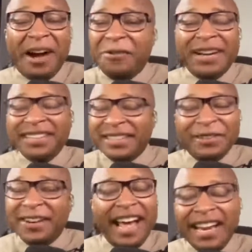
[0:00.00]
I wasn't
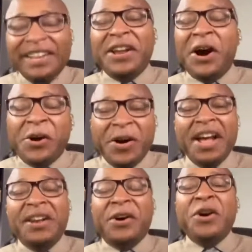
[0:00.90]
ready. No,
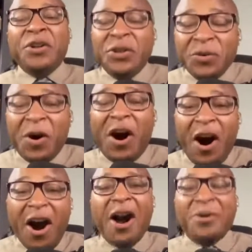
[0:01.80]
no, you
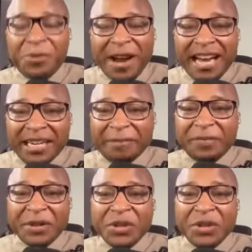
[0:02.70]
are ready.